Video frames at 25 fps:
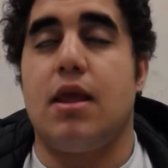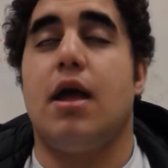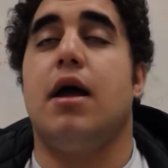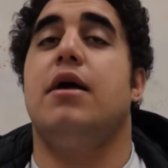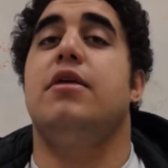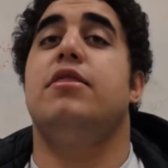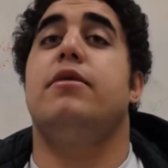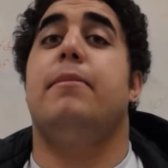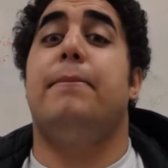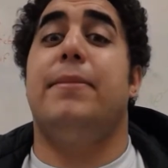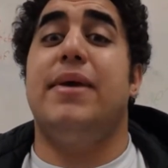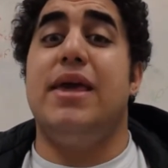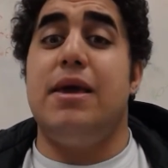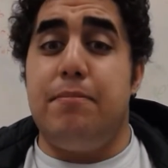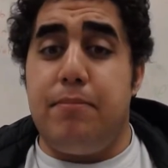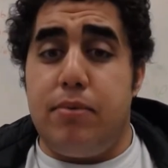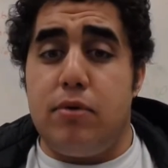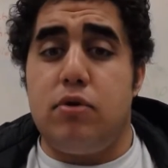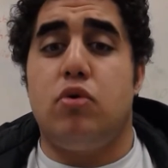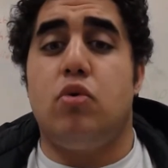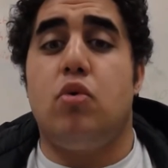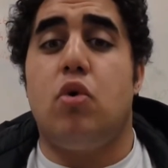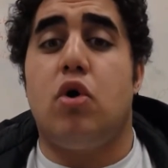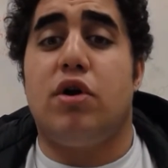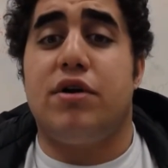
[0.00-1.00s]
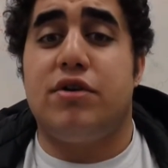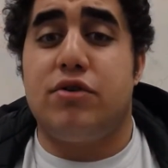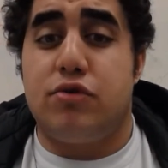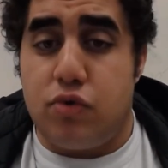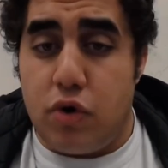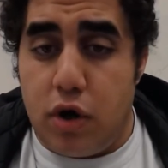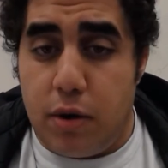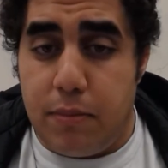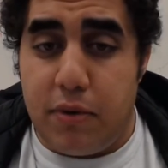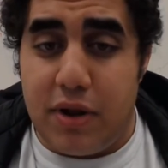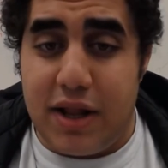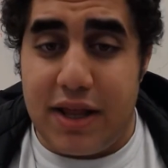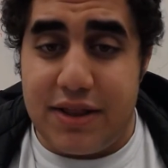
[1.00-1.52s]
The people who are in
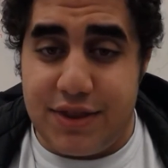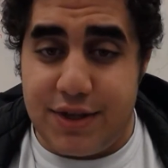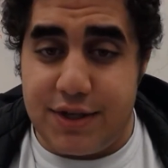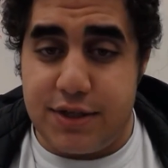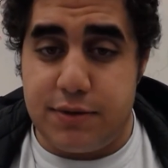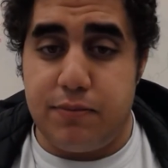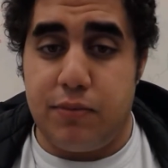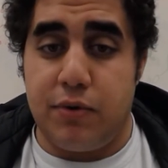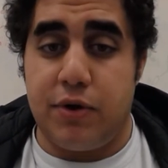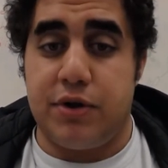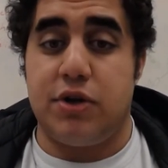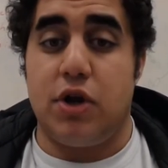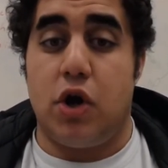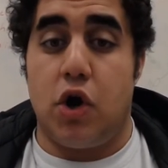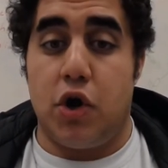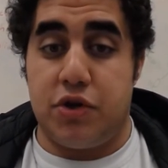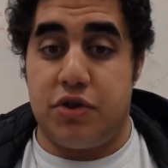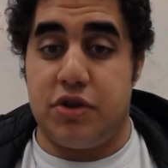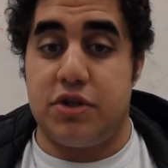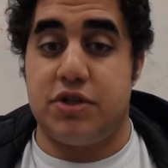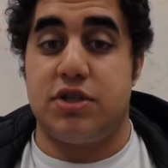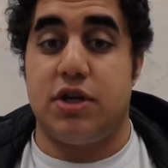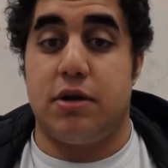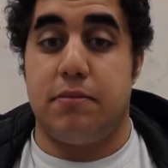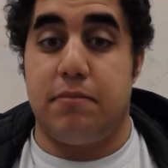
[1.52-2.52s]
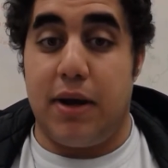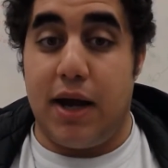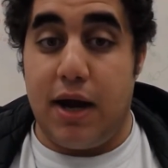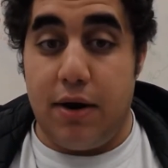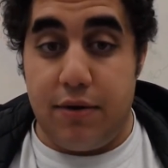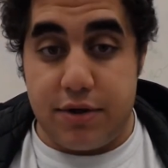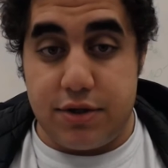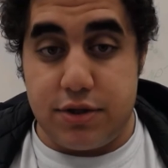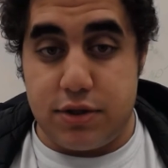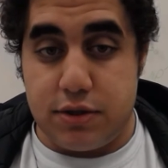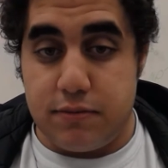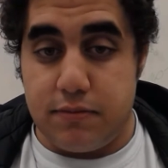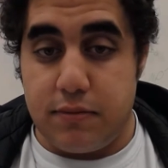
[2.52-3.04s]
trouble at this point aren't the Sun
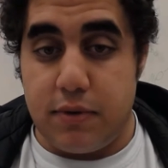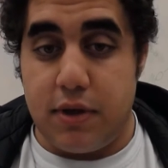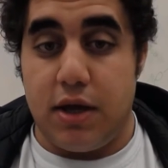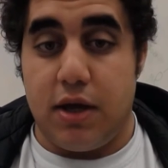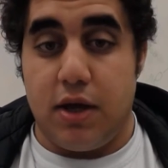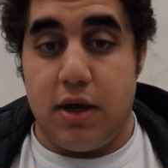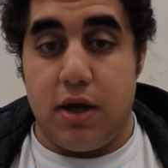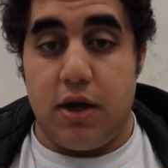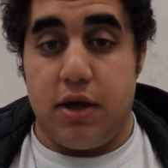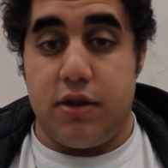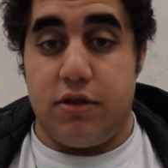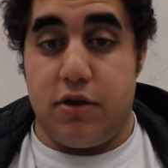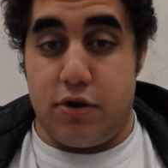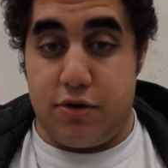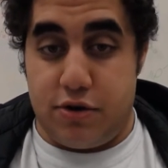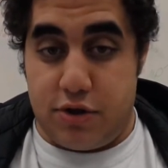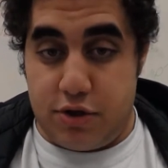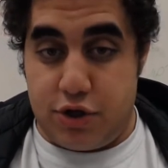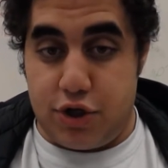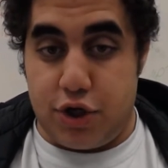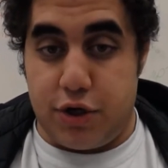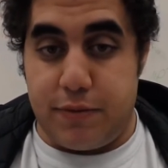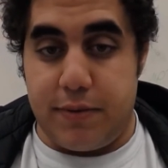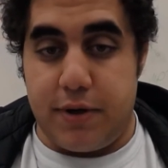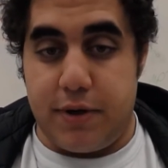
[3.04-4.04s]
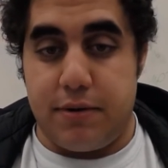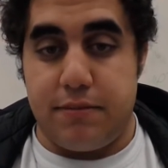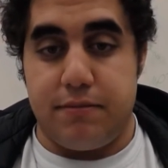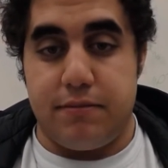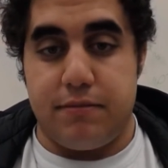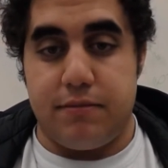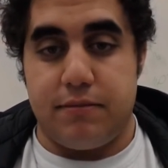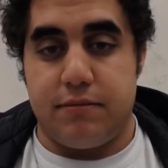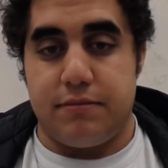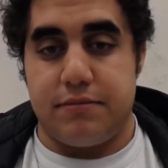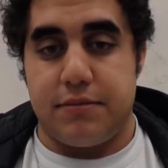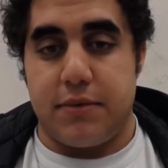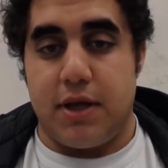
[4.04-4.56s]
Pirates. They're the Germa.
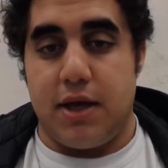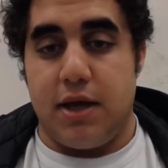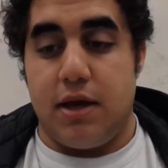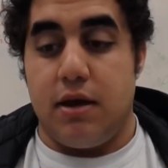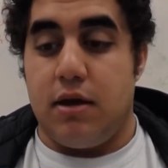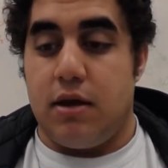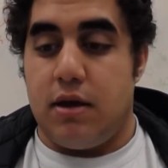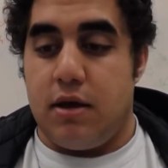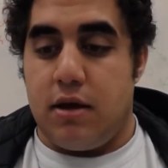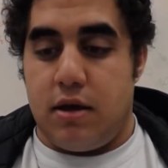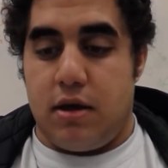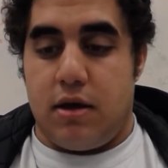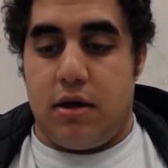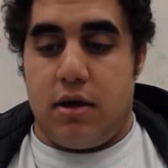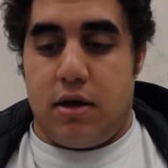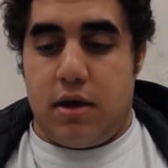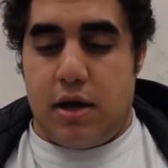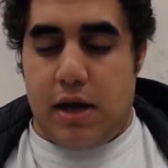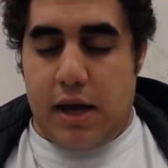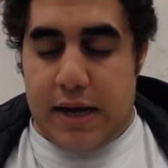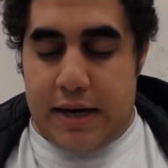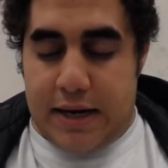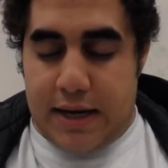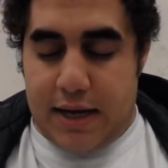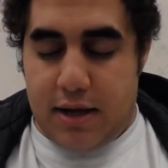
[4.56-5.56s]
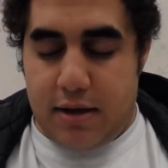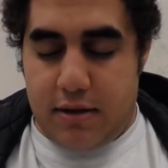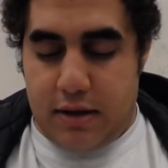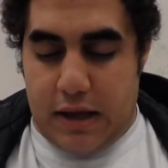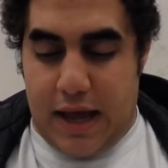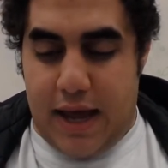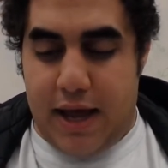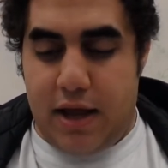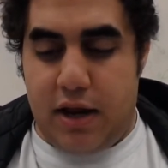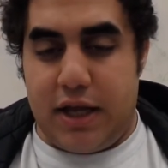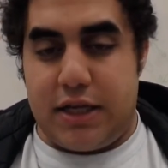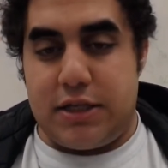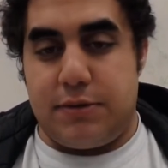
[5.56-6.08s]
And
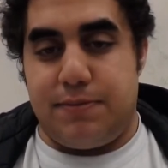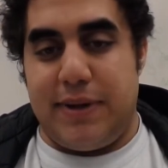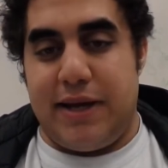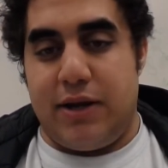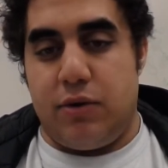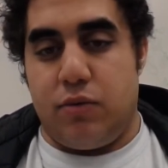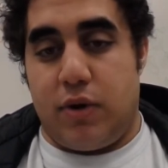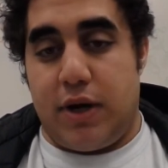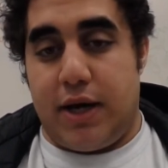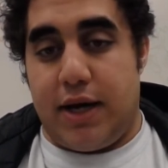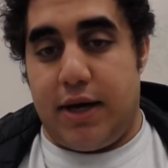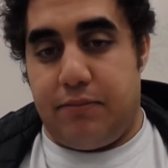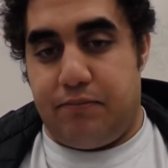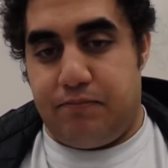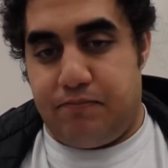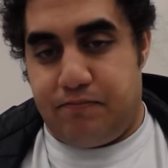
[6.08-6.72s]
I'll explain why.